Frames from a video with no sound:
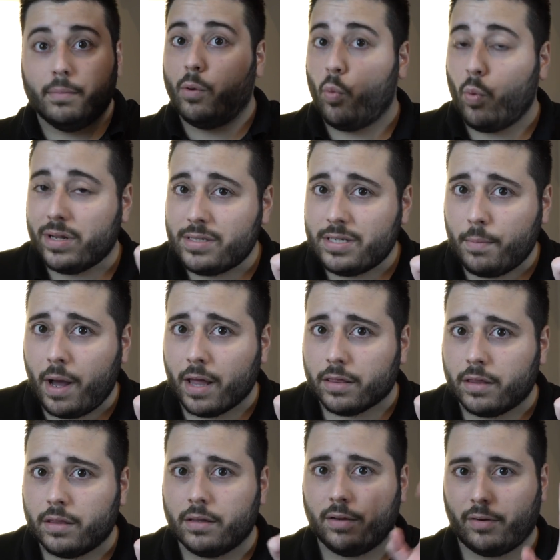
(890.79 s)
But once a
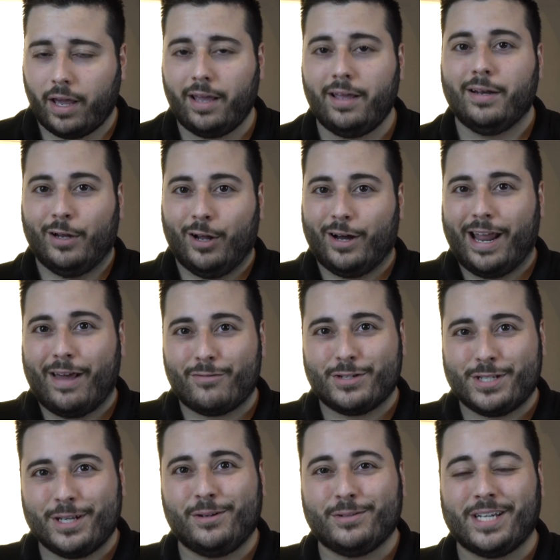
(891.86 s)
month, okay, not every
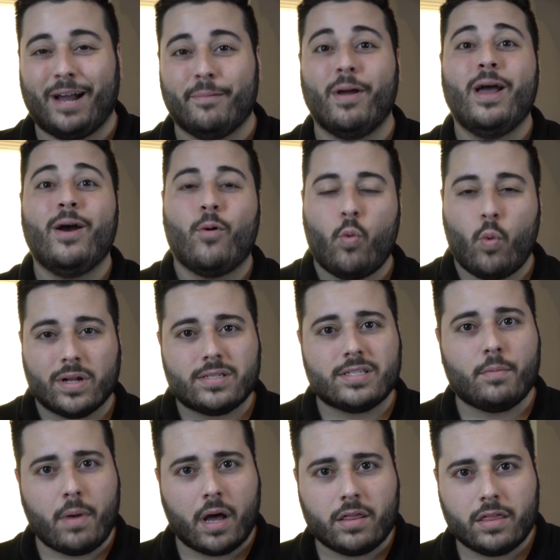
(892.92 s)
single time, once
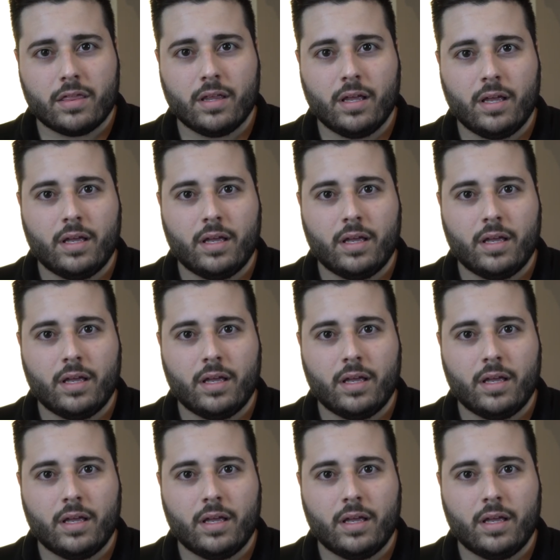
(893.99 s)
a month,